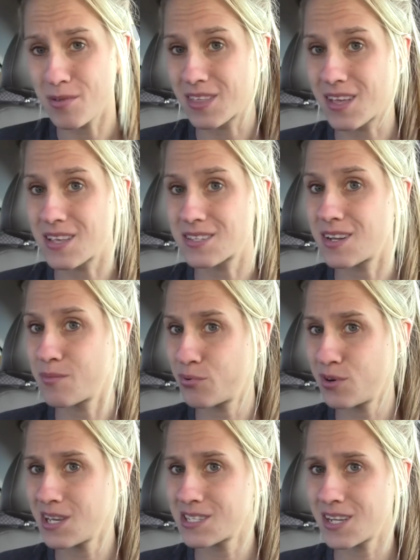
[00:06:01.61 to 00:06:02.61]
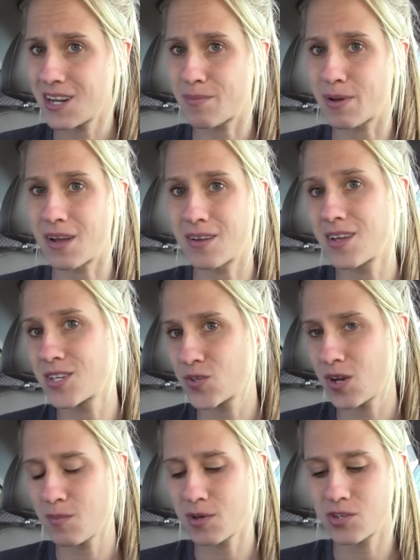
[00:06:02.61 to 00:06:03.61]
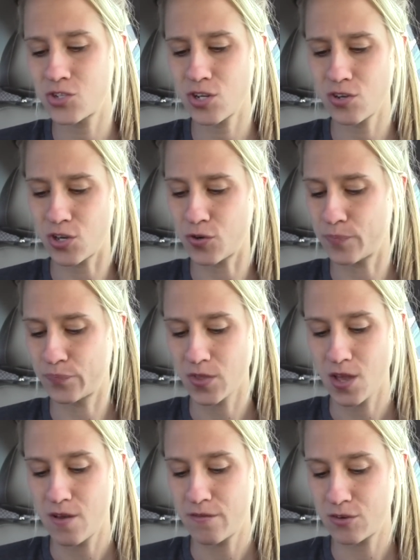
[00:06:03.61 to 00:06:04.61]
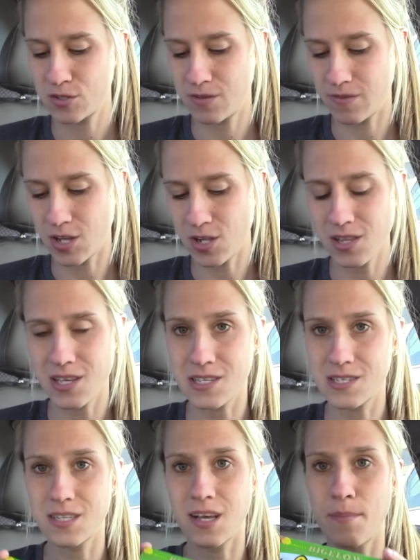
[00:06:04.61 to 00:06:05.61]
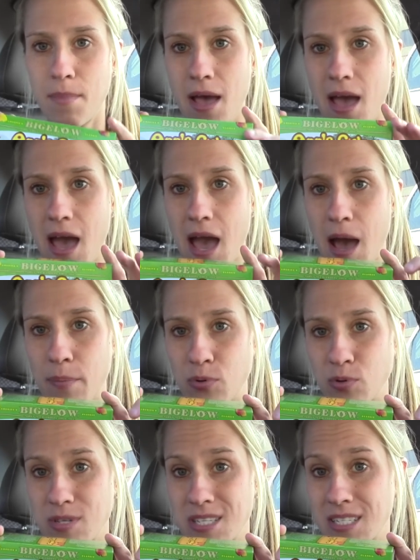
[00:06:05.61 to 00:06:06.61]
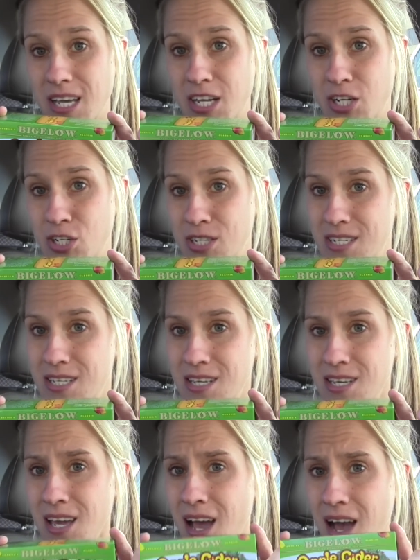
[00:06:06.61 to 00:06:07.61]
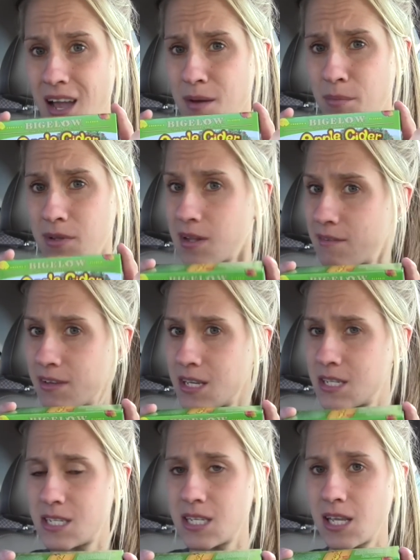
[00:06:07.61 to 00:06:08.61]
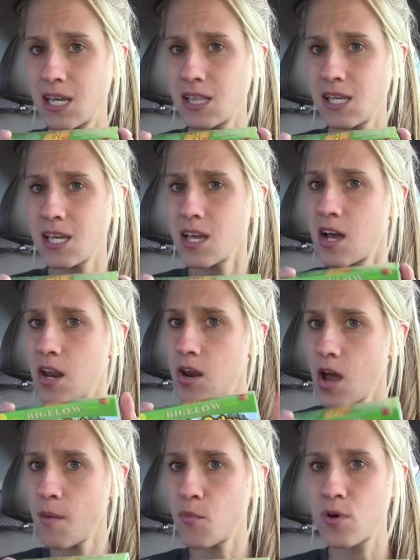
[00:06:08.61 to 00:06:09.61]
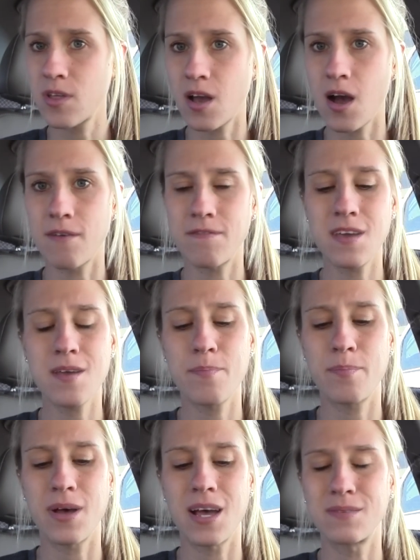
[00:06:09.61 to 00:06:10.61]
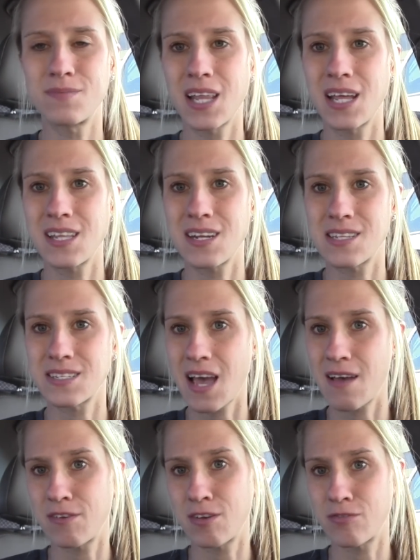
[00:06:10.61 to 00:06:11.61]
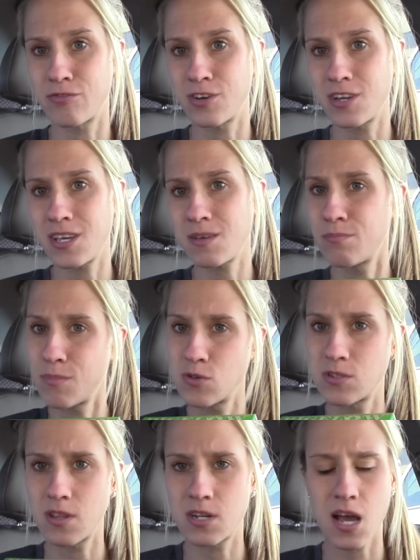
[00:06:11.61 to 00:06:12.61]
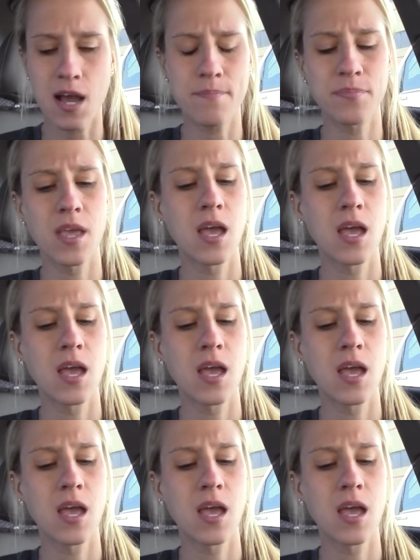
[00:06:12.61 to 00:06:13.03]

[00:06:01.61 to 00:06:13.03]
things that I'm pretty excited about, so I'm gonna show you. First of all is some apple cider tea. I am loving tea lately. Not more than coffee, but I like that it's caffeine-free most of the time.